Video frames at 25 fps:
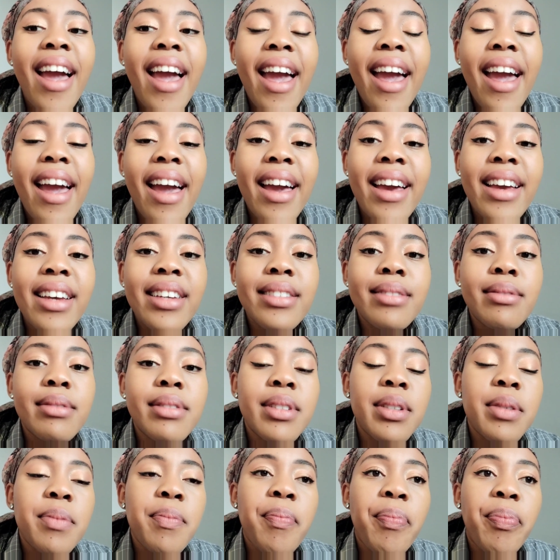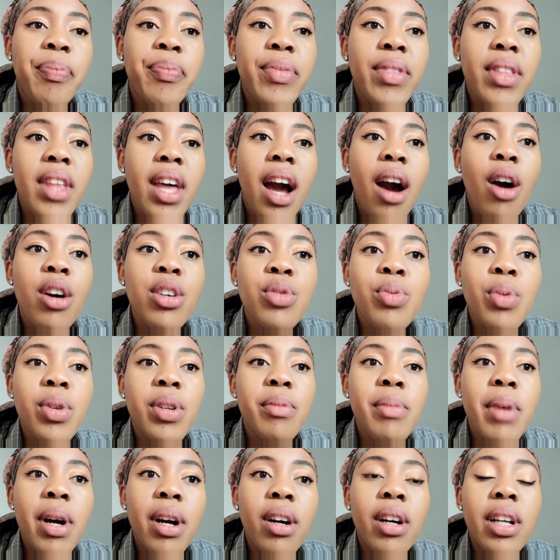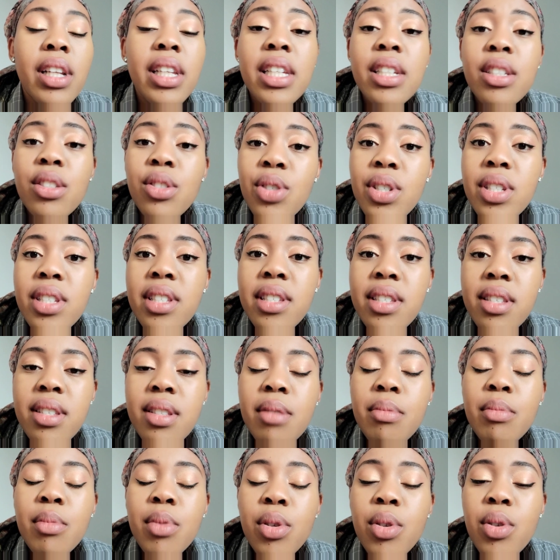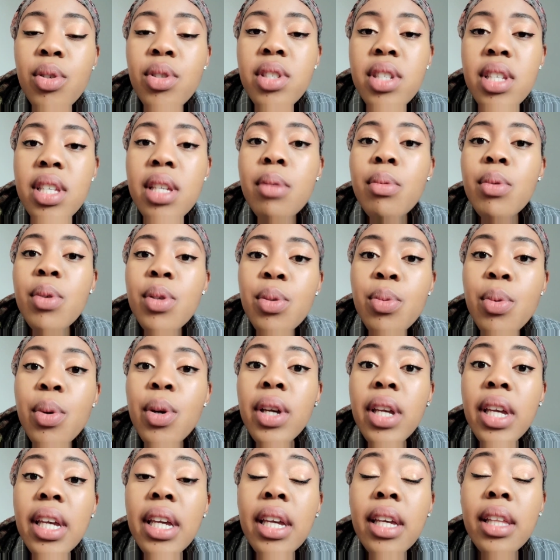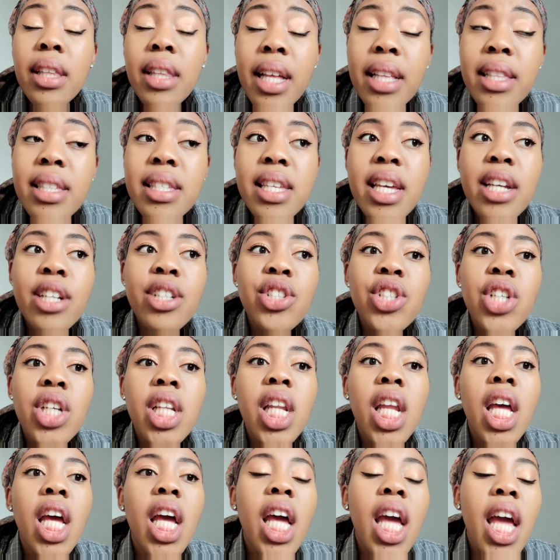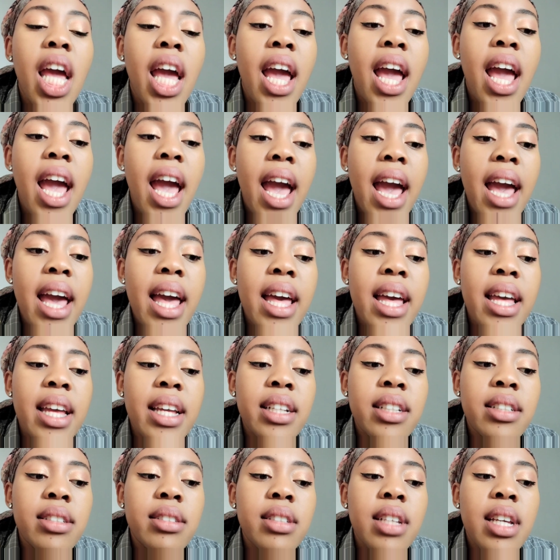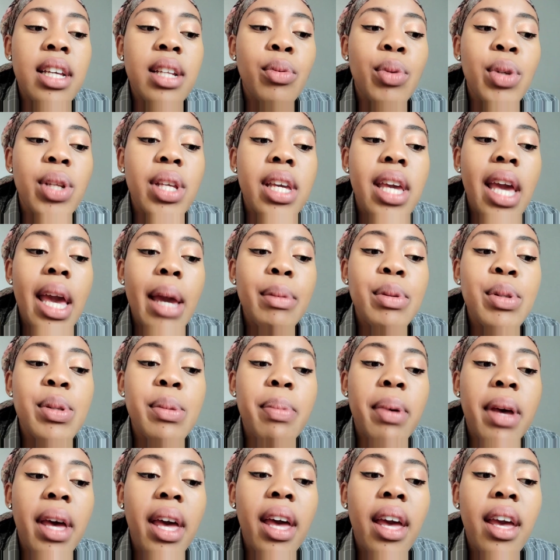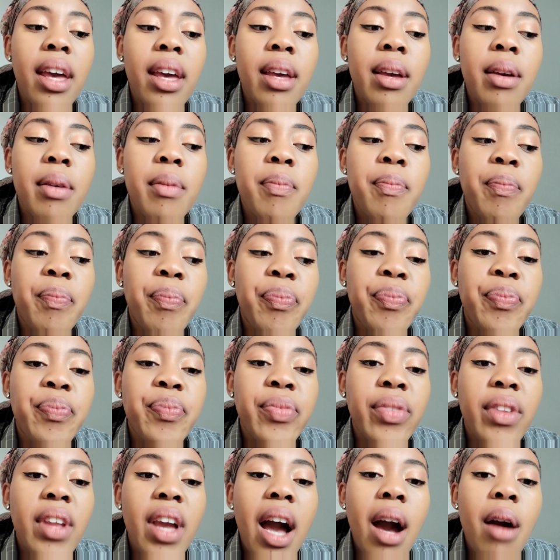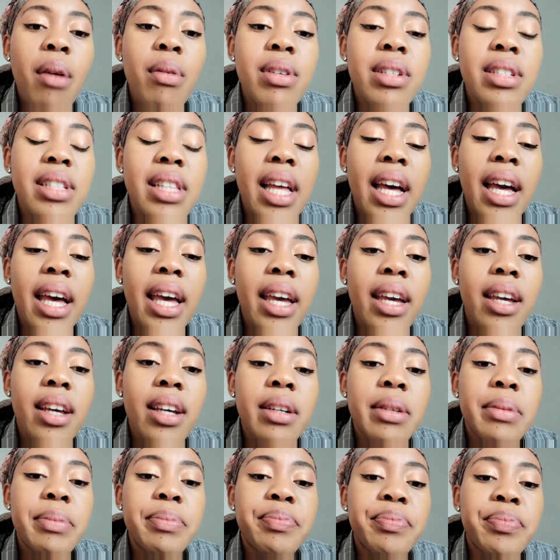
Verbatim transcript: And I asked one of my colleagues to assist him because he was working in that section. And then when he came to pay, I was like,